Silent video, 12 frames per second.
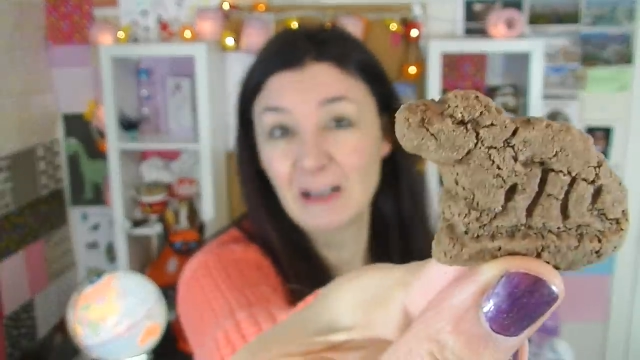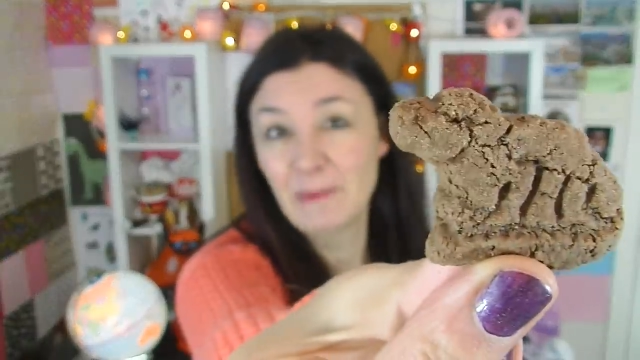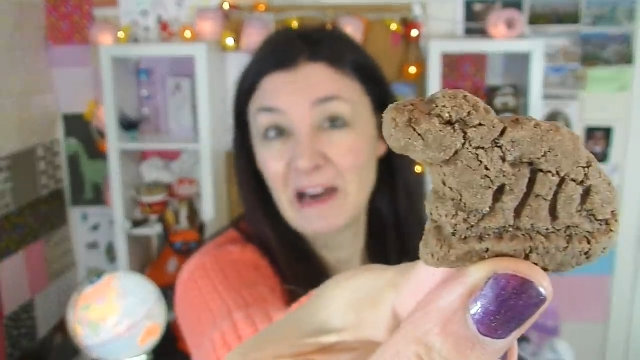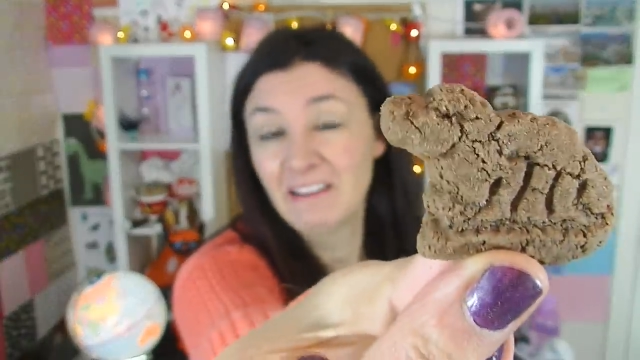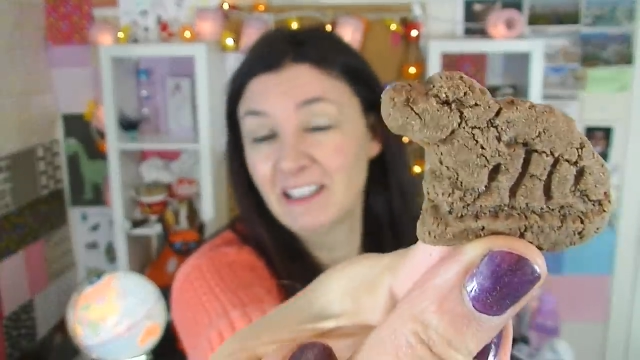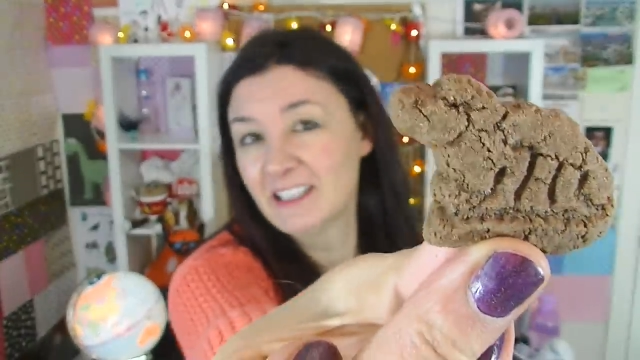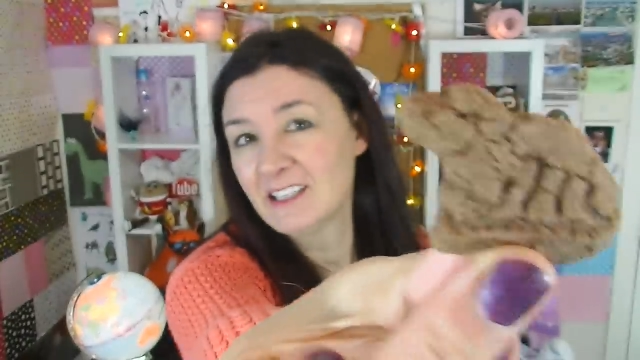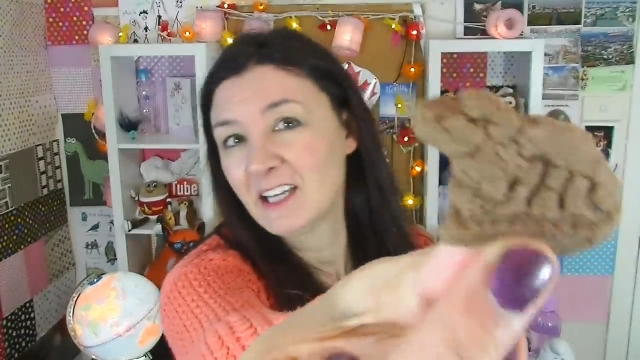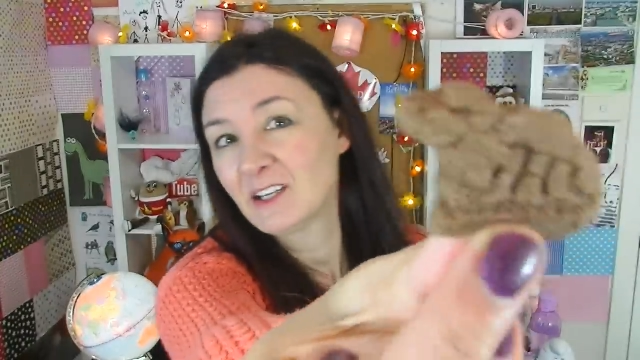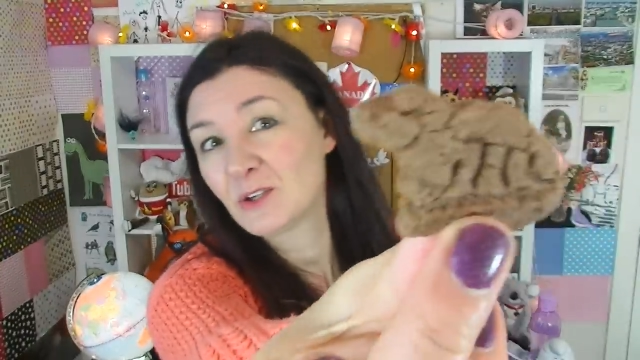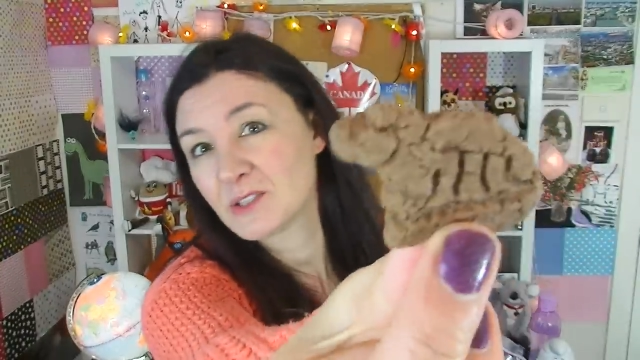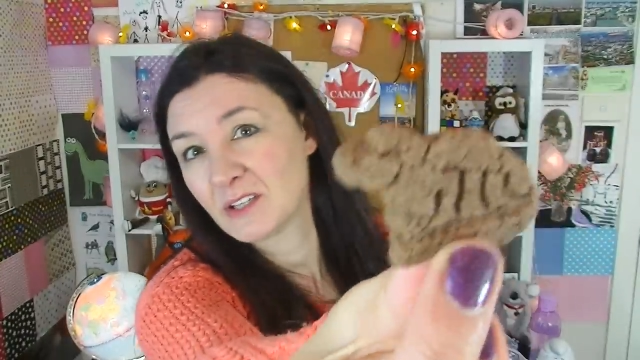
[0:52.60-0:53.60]
Apparently,
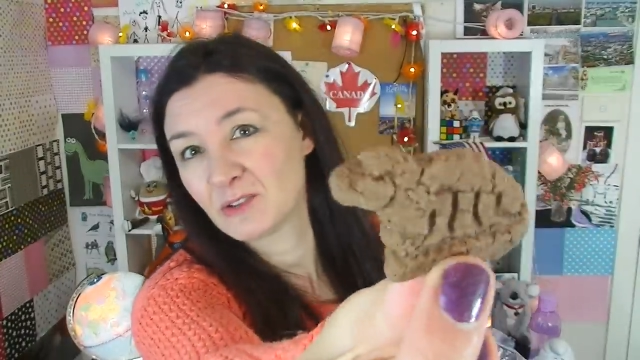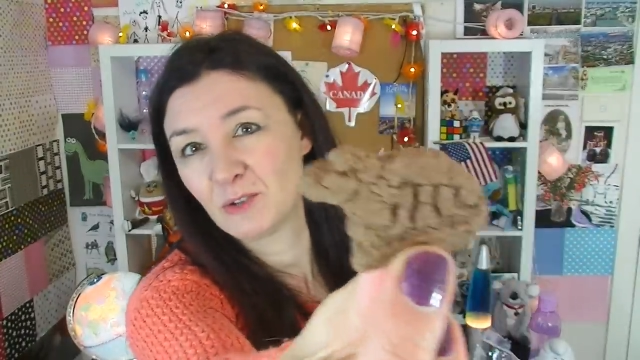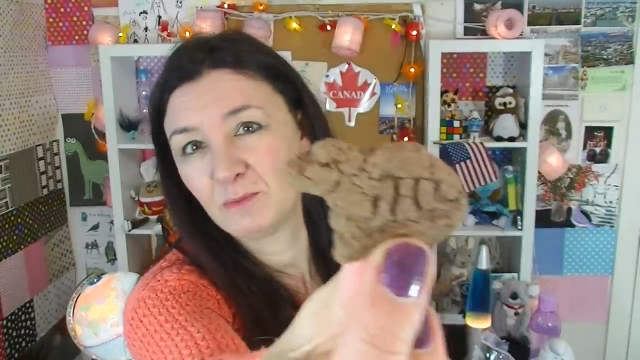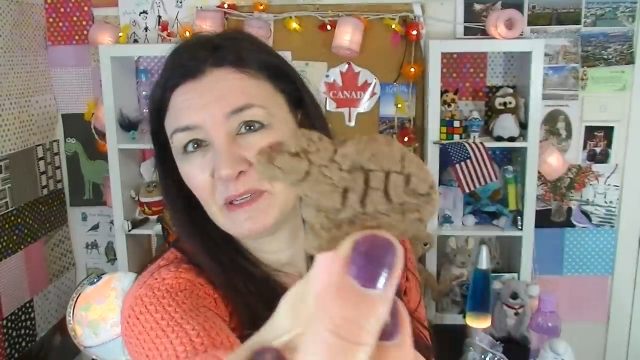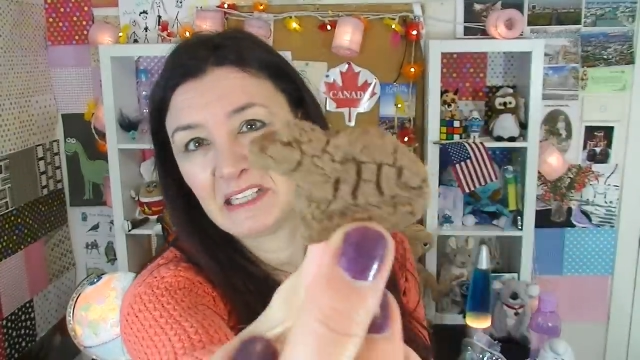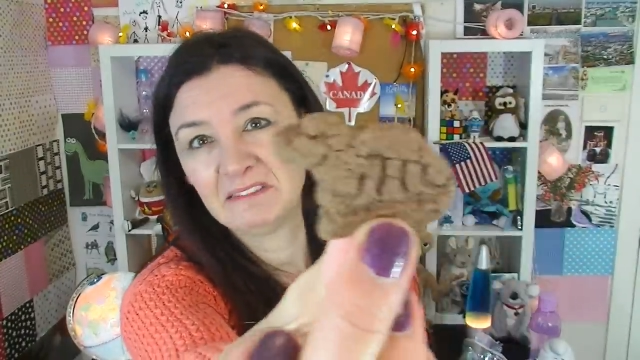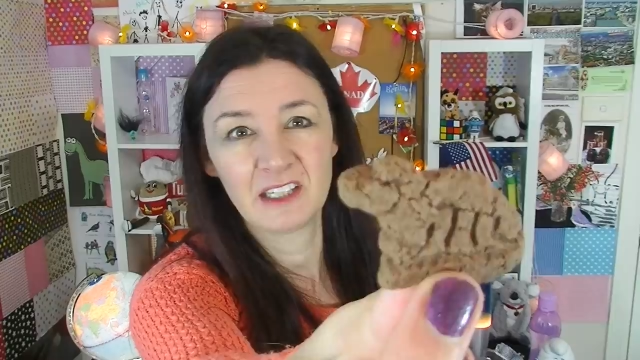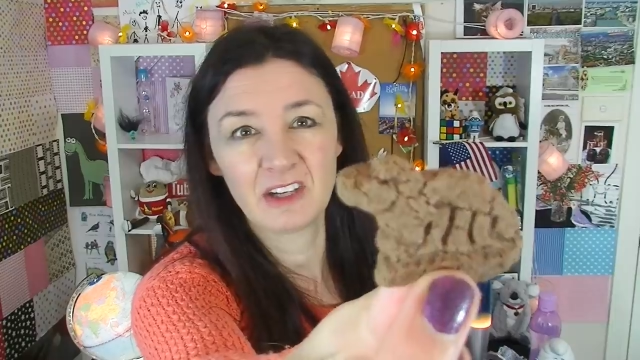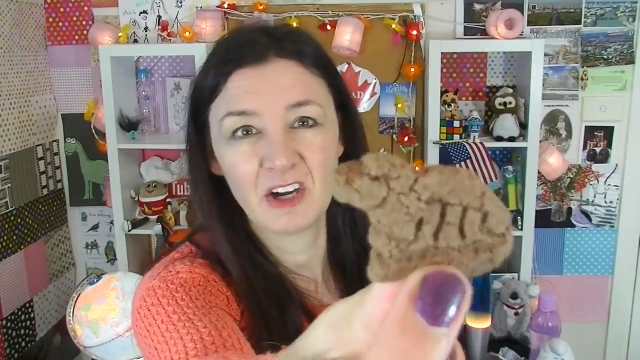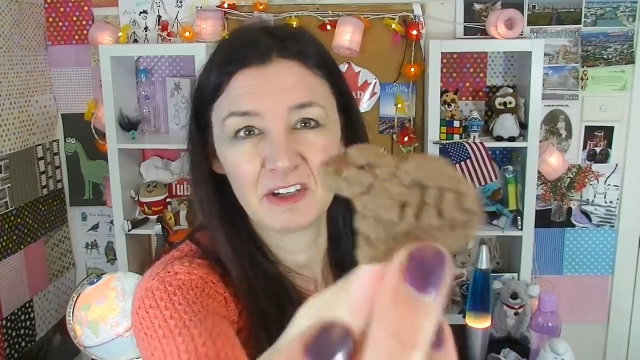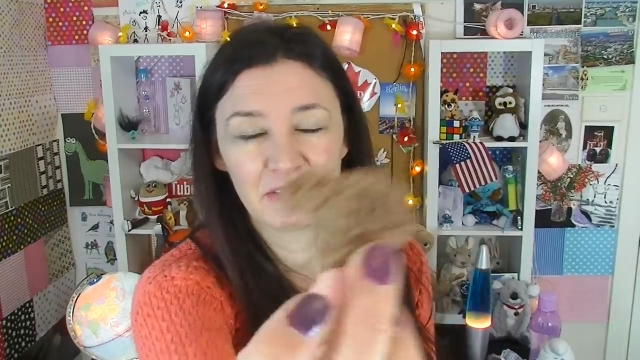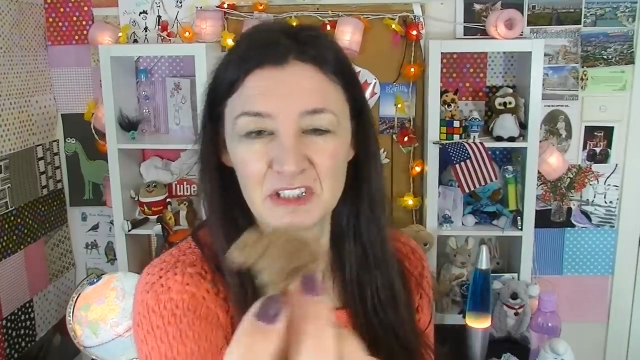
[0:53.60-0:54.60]
it also could be a
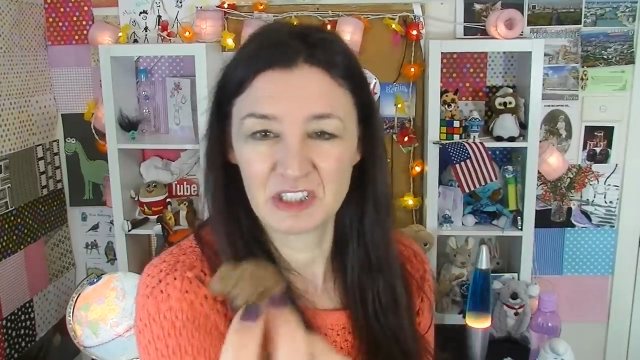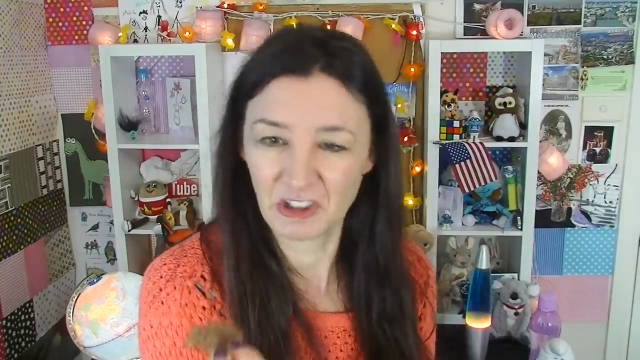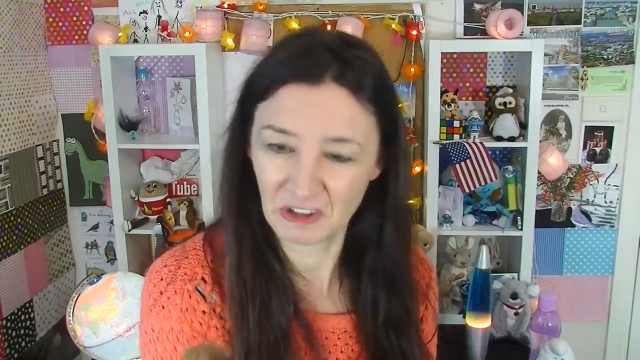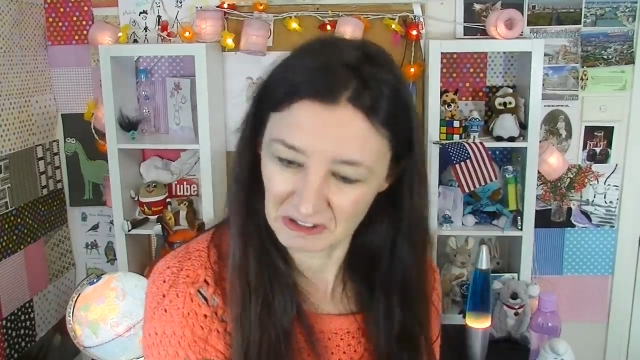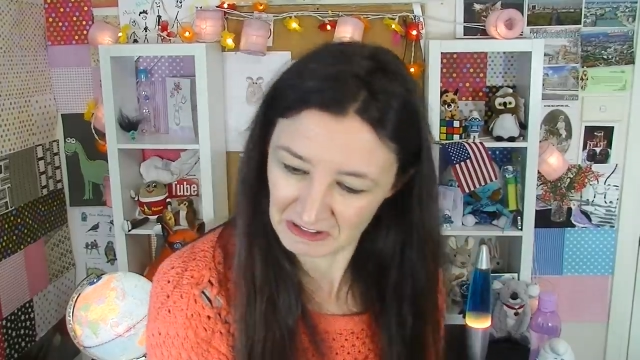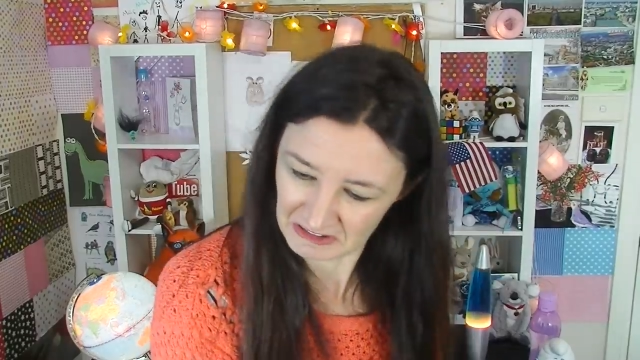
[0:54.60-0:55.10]
goat or a dog.